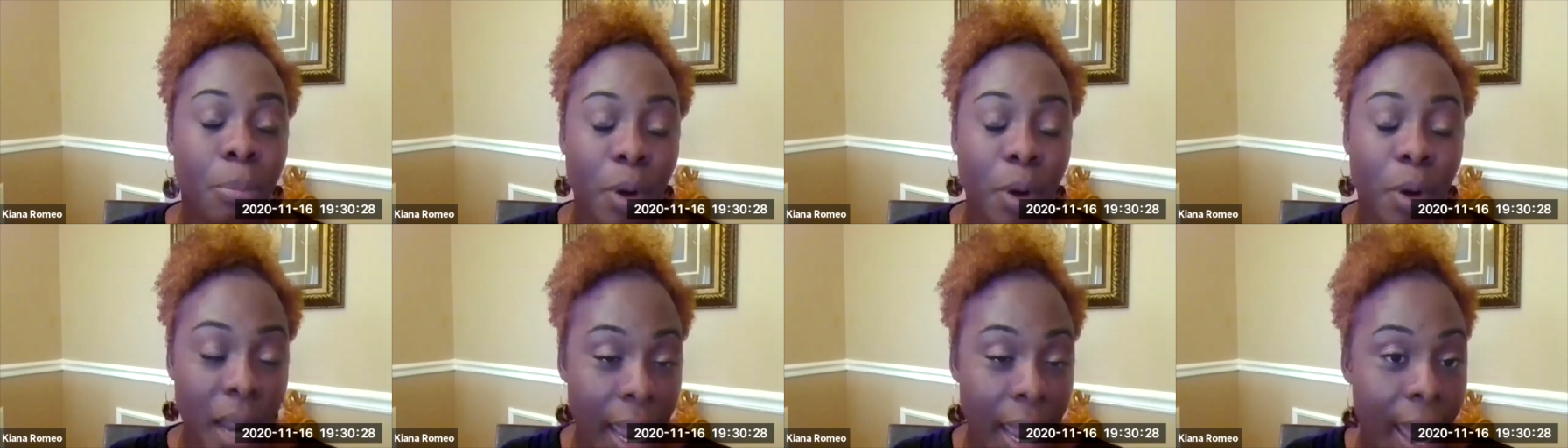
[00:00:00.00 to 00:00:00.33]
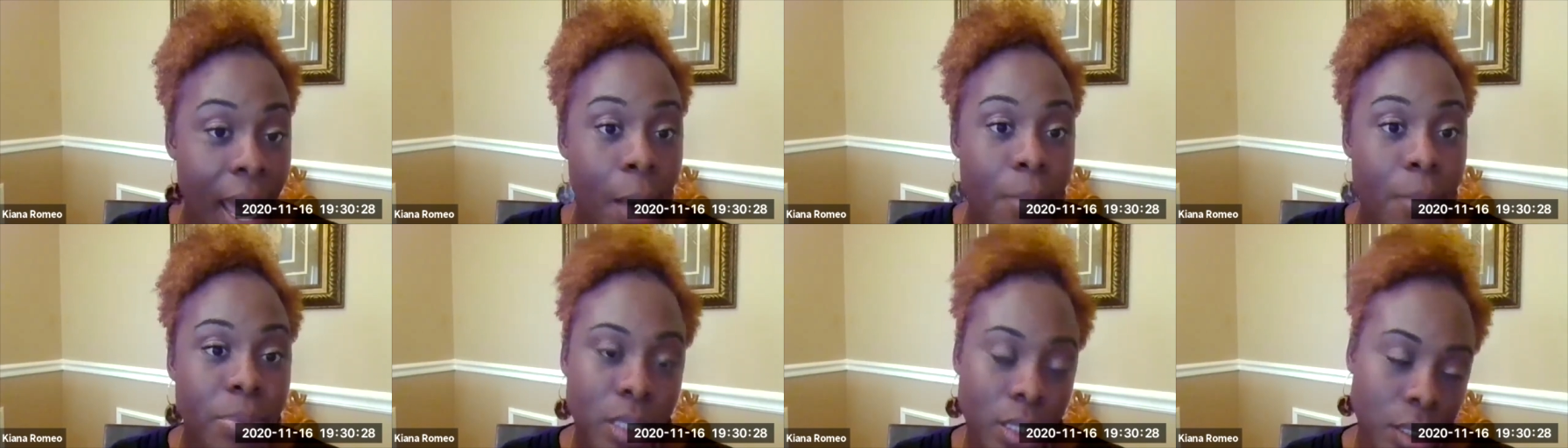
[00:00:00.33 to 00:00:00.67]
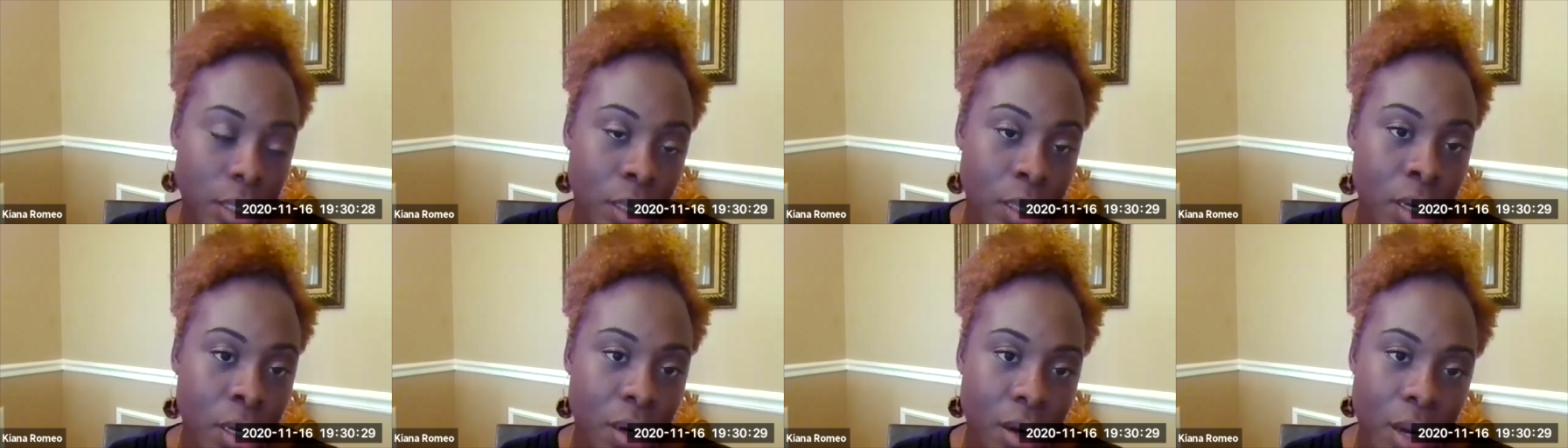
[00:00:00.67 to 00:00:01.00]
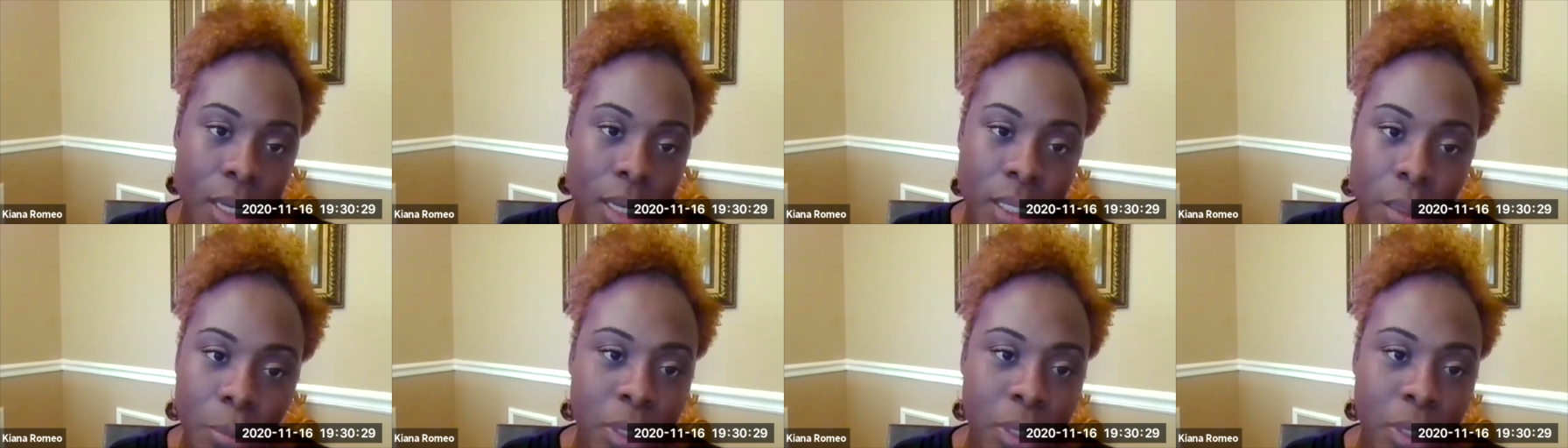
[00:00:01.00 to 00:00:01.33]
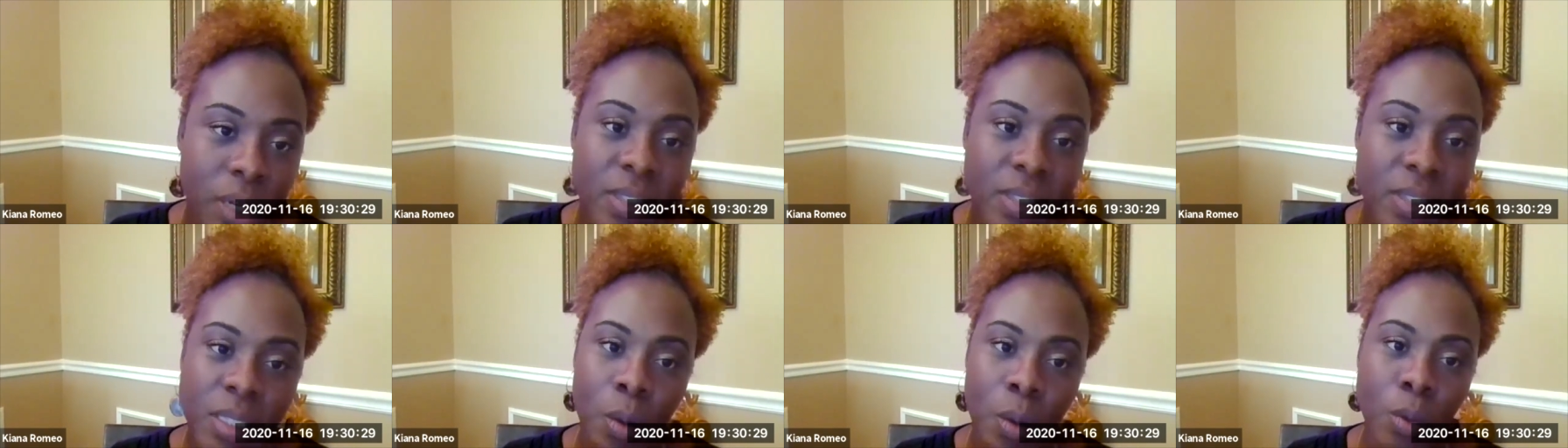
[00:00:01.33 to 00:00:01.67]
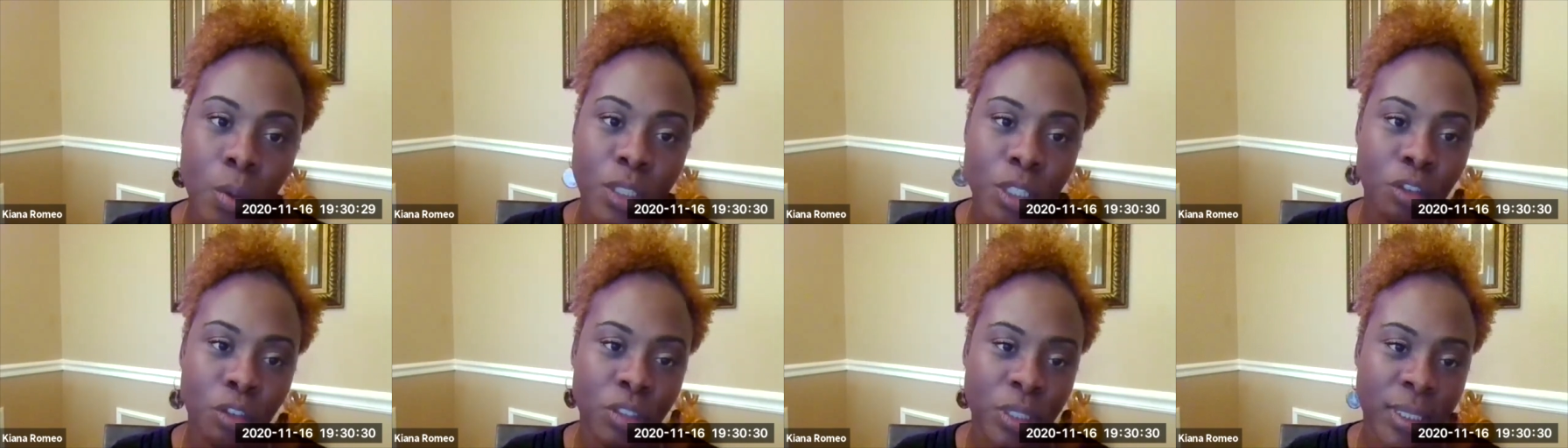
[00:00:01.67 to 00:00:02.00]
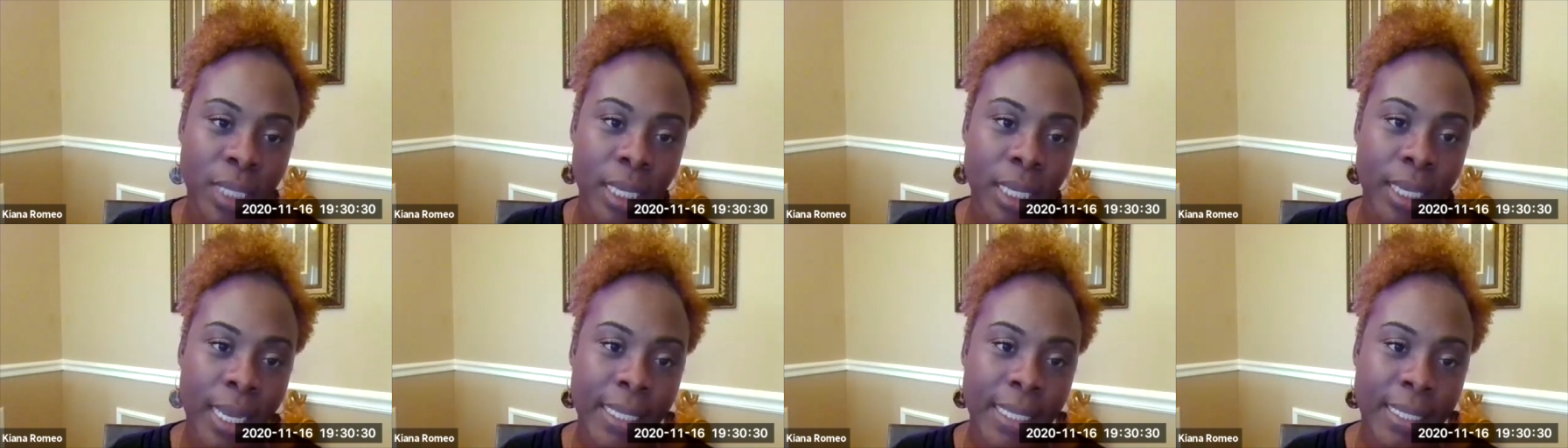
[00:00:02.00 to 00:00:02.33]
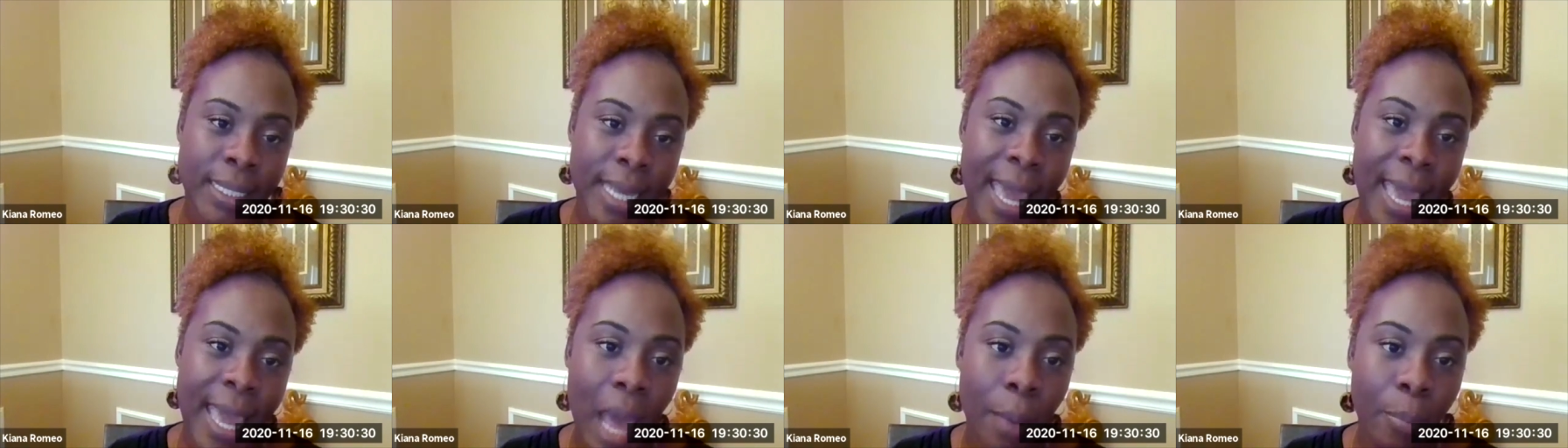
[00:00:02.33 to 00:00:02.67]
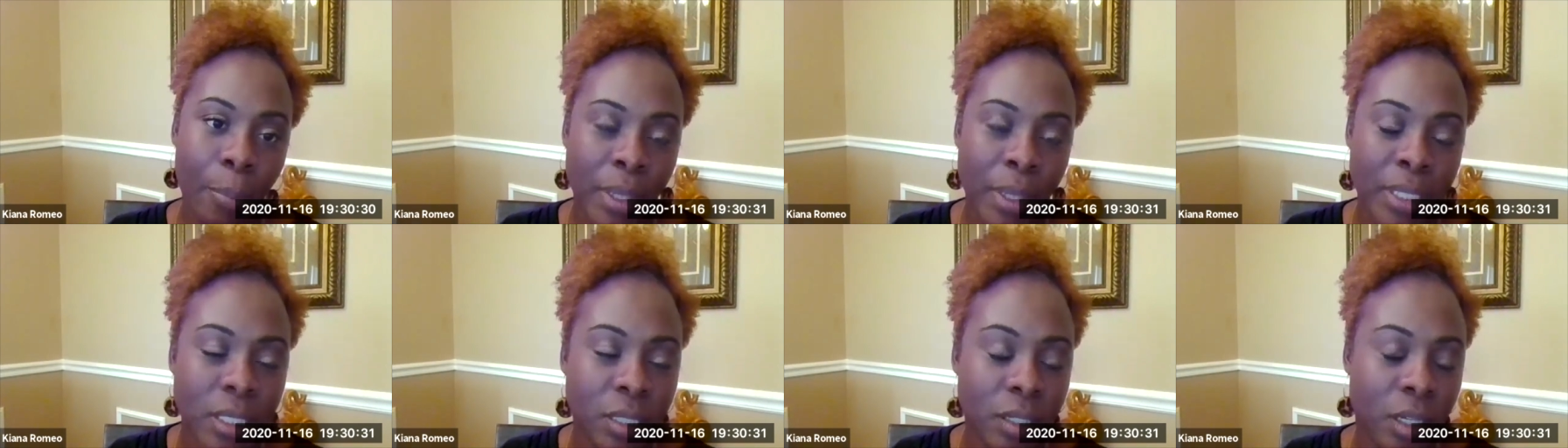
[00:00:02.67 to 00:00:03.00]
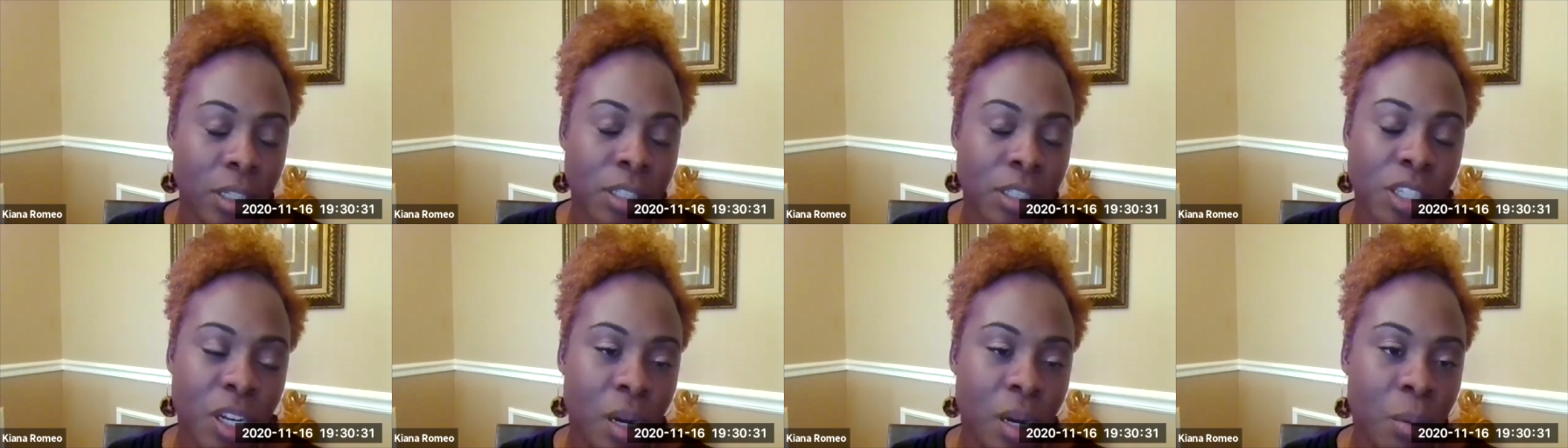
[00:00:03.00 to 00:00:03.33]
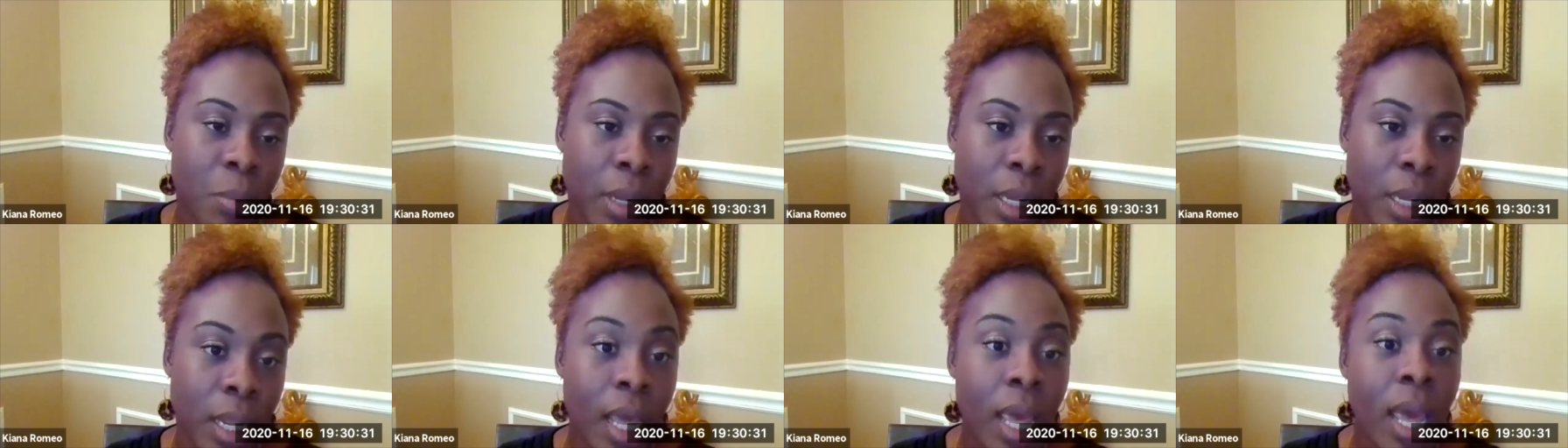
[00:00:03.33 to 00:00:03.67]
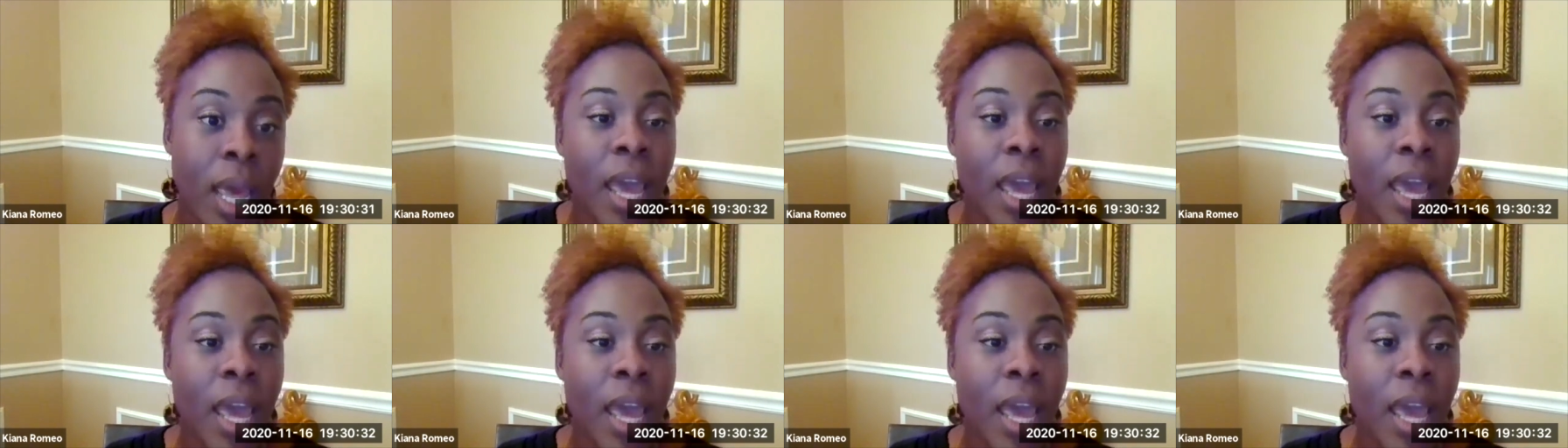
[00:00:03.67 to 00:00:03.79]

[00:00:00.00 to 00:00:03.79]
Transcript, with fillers: perhaps there is a bit of soul searching that needs to happen to determine